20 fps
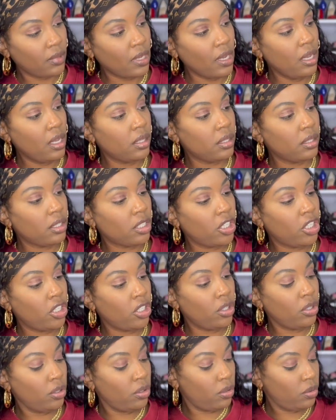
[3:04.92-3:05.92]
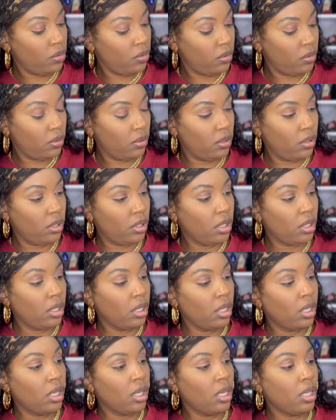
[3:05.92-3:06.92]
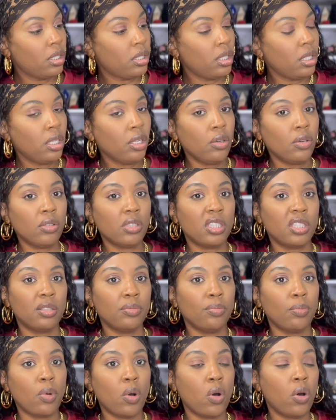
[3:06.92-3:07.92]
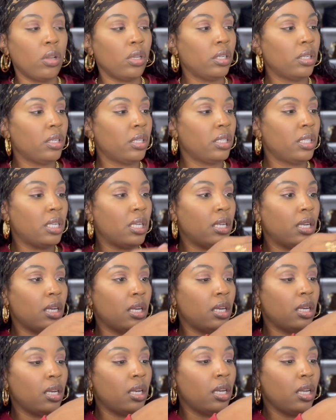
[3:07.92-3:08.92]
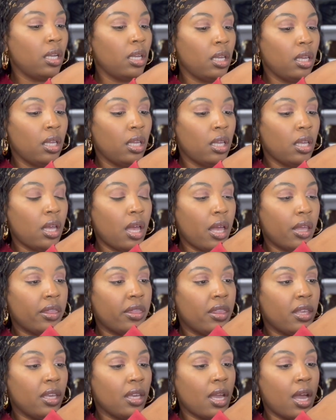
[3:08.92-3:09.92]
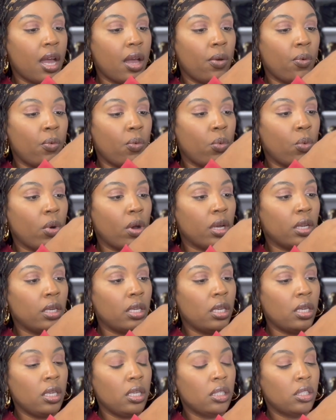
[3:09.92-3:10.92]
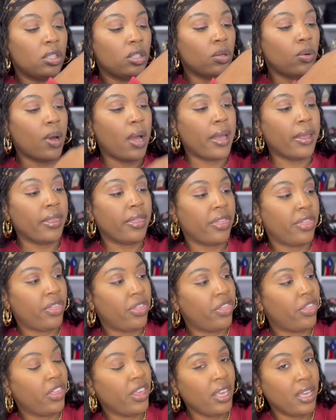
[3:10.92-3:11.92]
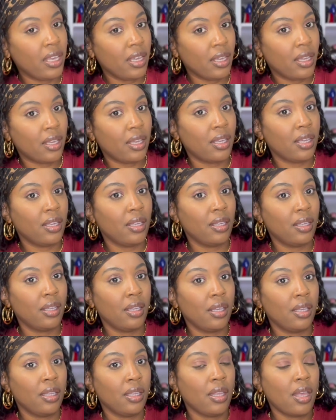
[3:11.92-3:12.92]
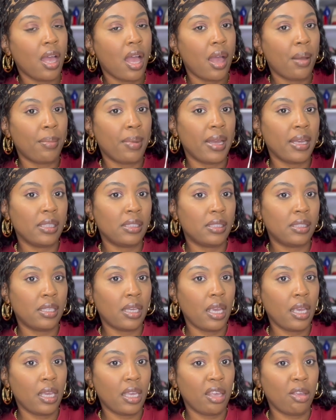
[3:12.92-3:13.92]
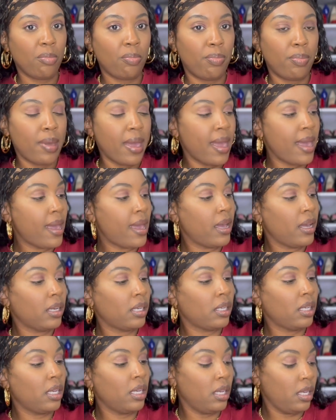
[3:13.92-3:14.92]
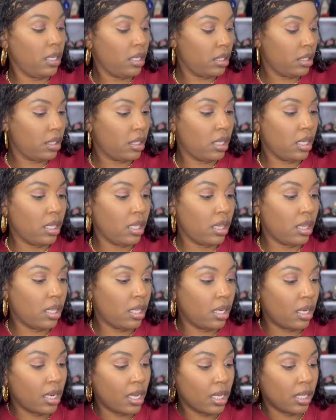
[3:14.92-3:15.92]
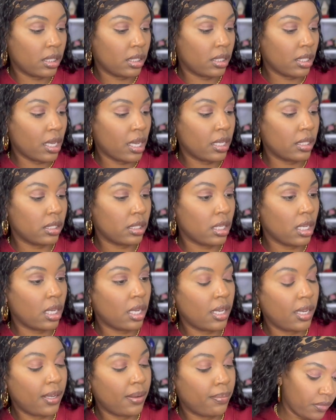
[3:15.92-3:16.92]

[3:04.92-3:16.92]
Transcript: It's cute. It's a little smaller than I think I wanted, so I think I might take it back and get the next size up.